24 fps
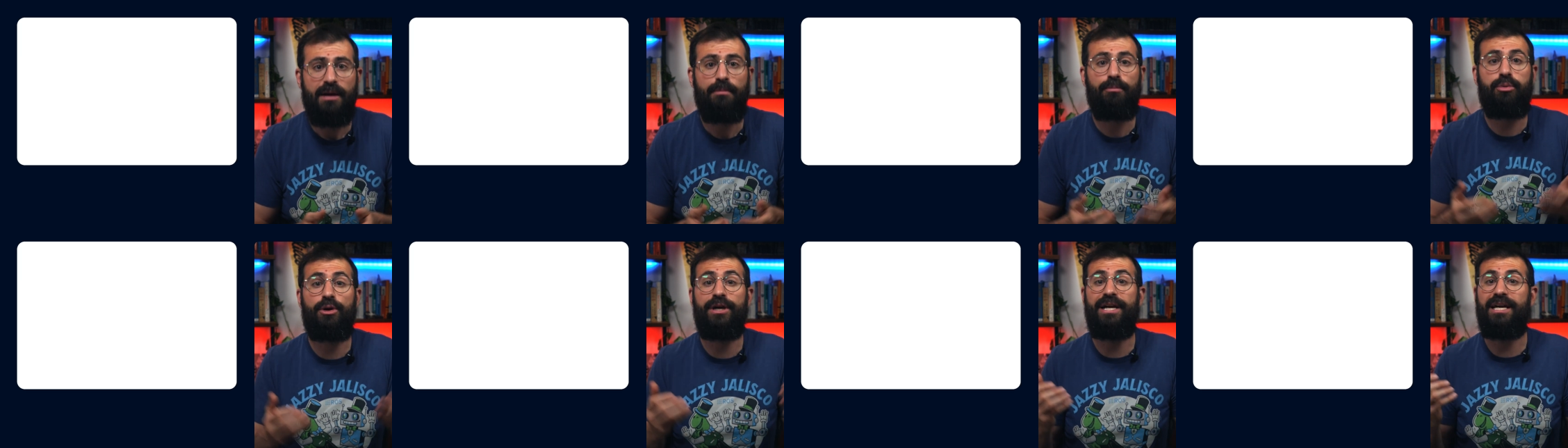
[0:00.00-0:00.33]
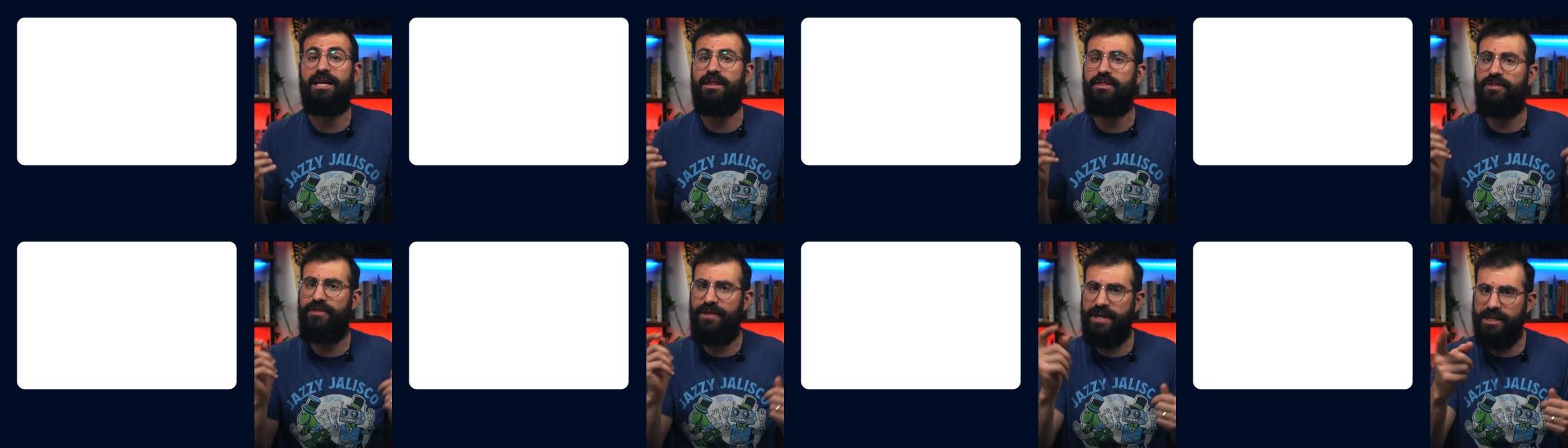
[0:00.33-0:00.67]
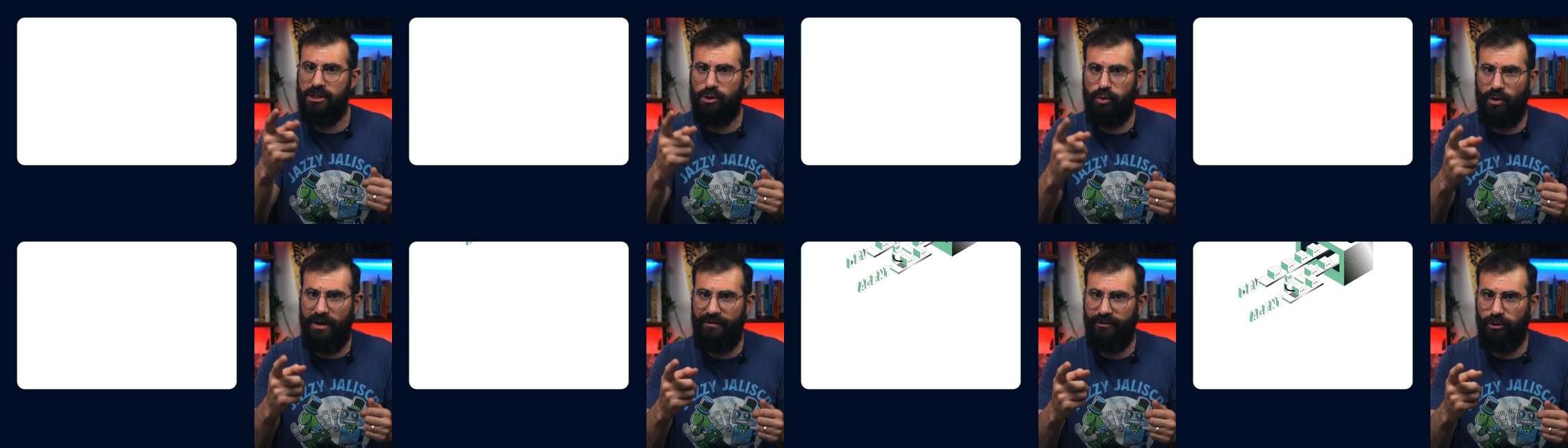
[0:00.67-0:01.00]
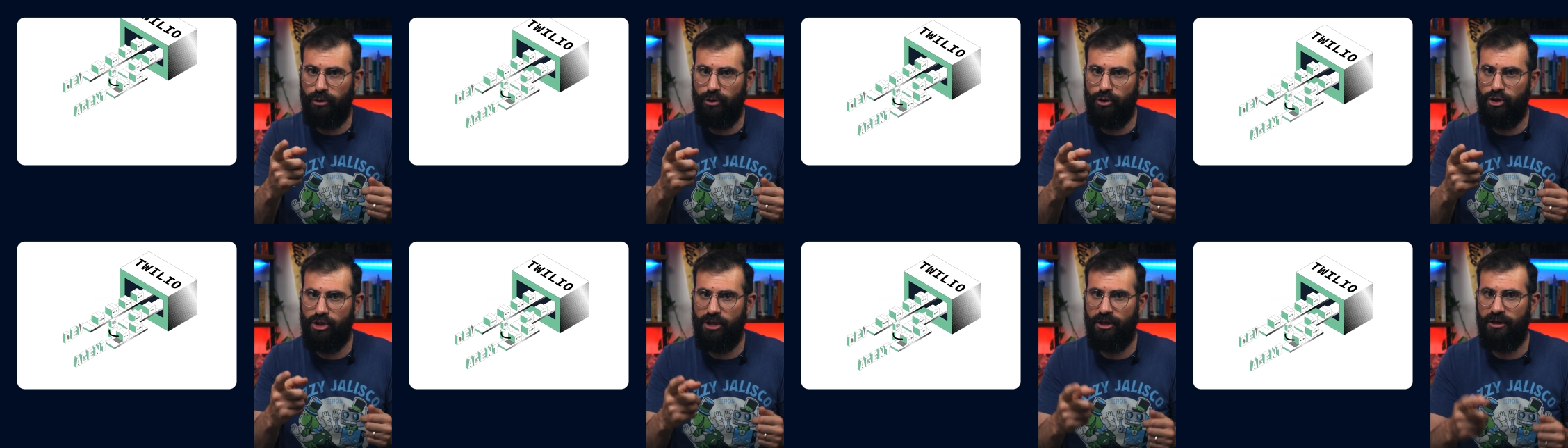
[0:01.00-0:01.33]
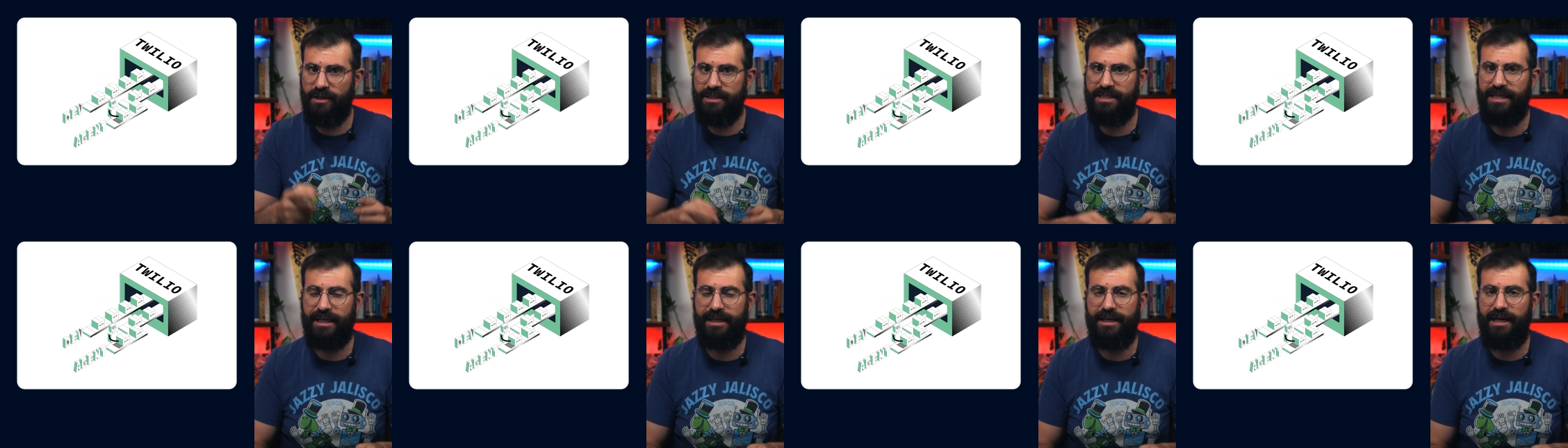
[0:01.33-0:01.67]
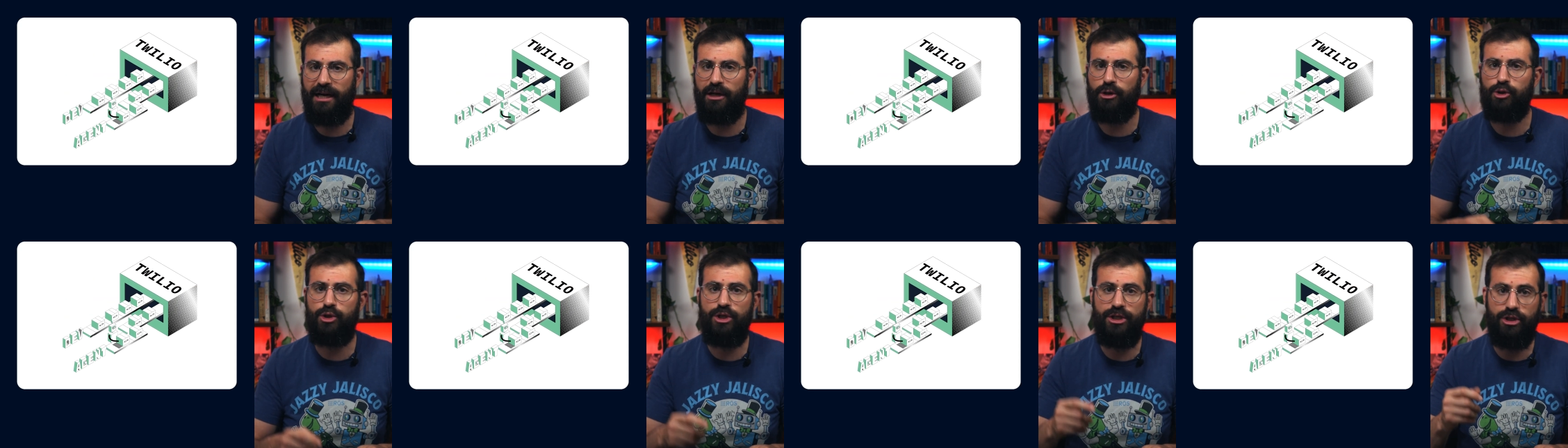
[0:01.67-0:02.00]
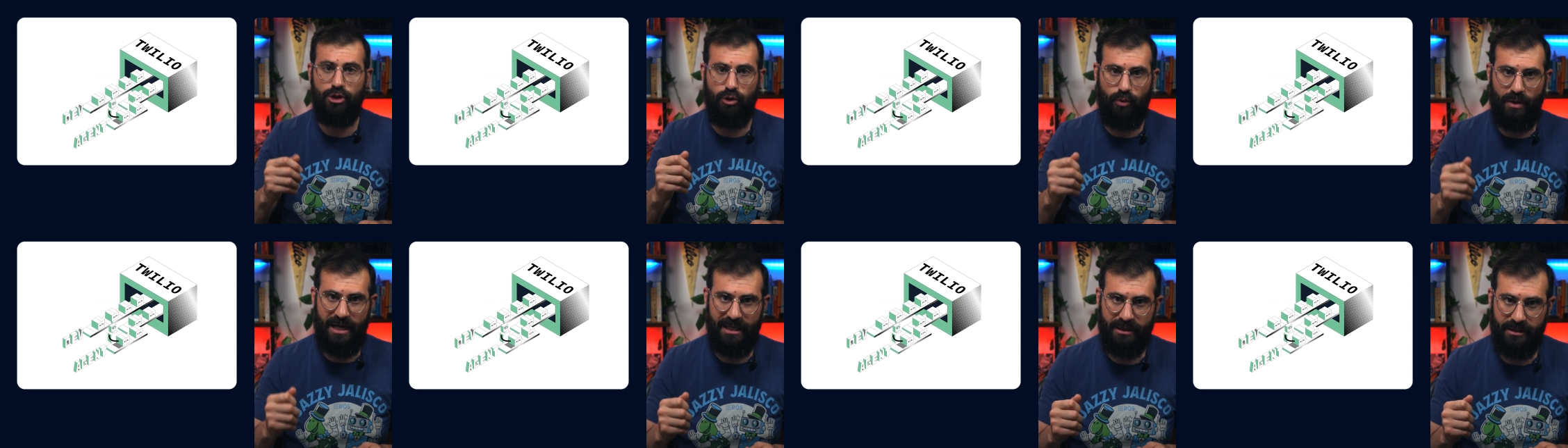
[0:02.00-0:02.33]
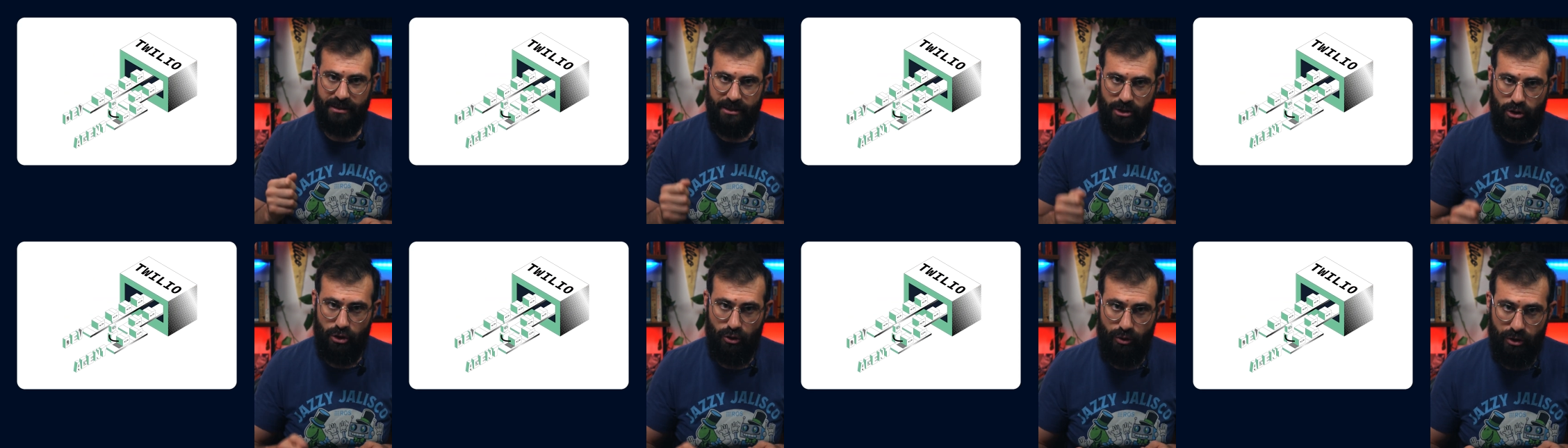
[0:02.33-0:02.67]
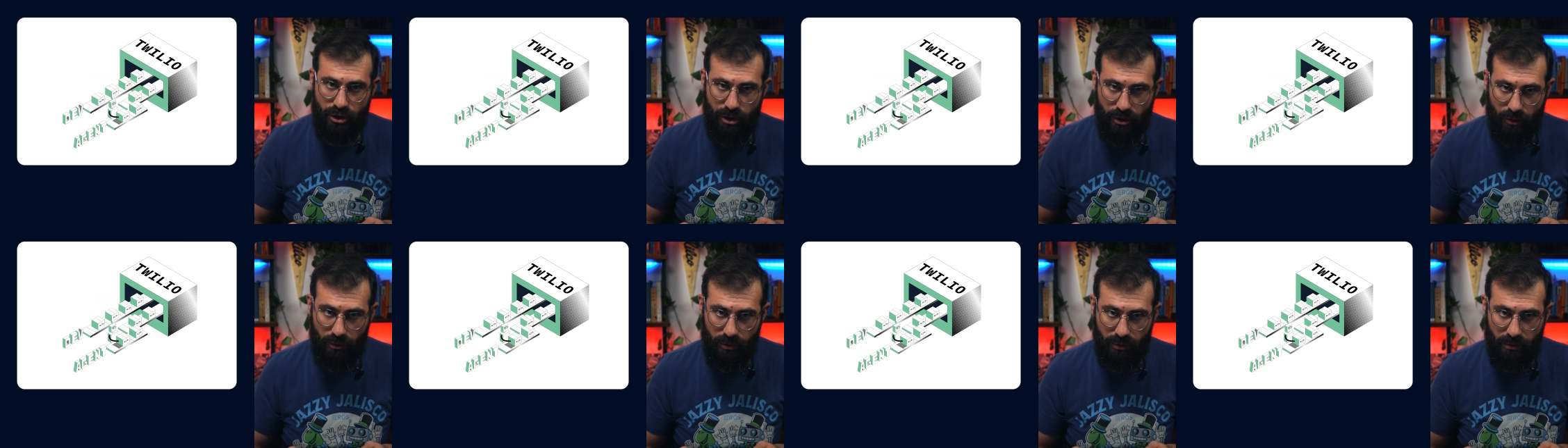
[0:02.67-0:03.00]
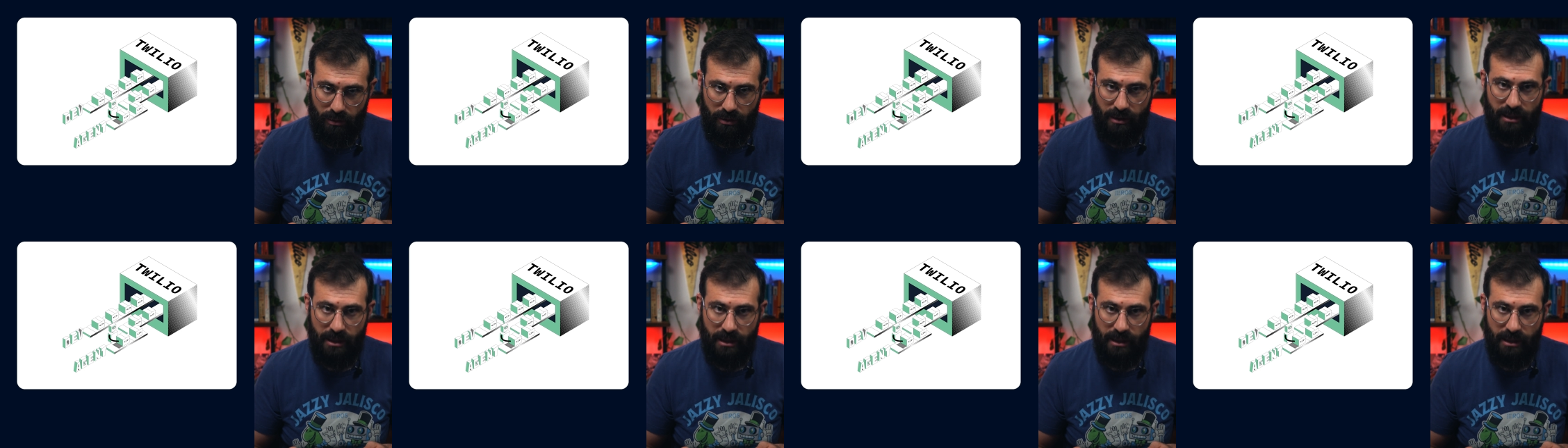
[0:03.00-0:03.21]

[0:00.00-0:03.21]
bringing this revolutionary technology directly to you.